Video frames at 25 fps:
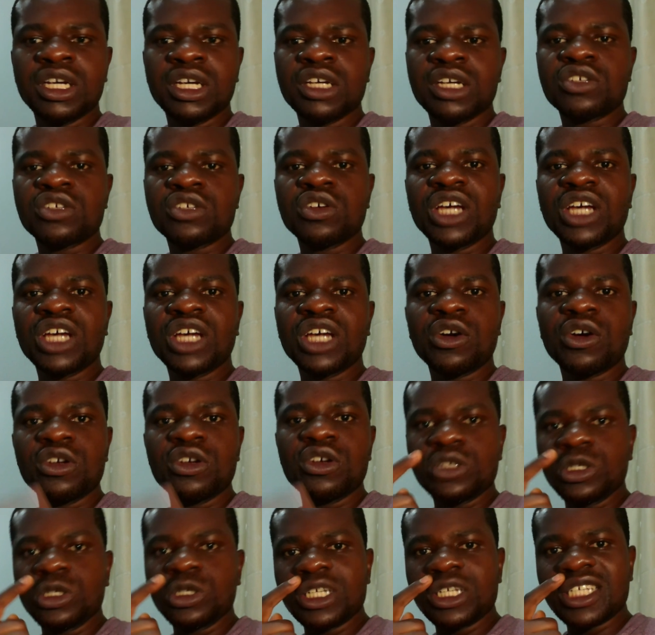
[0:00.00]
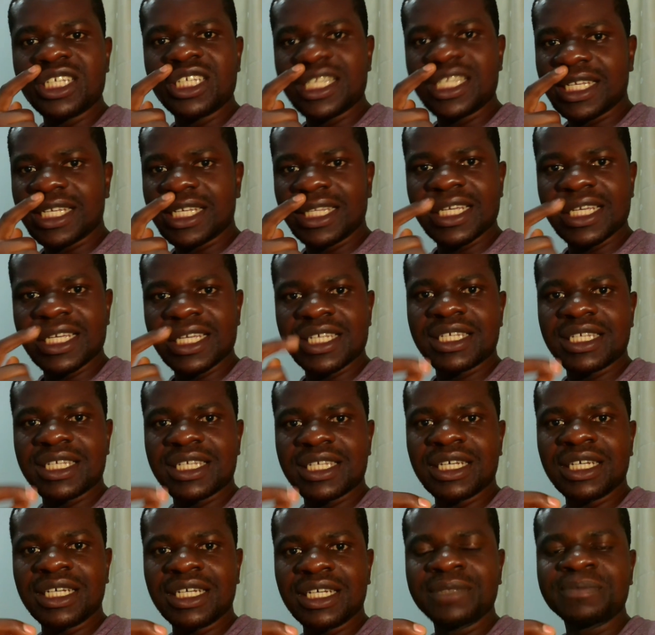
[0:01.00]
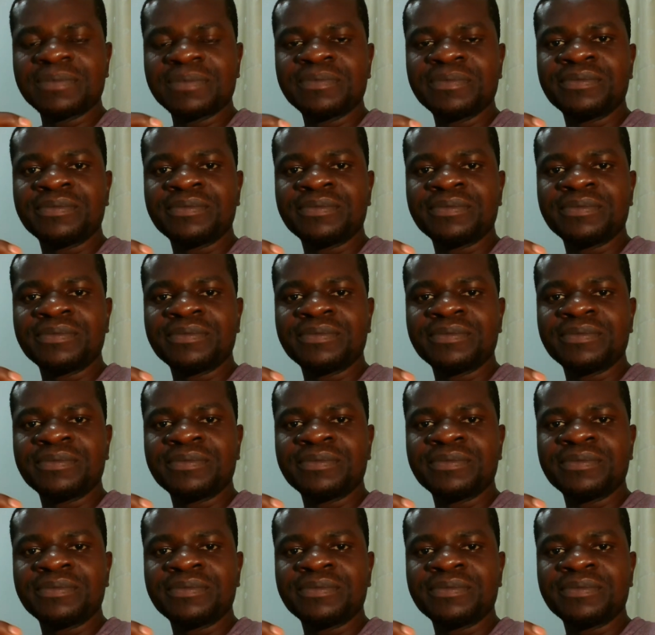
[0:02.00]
So you're going to notice in this scene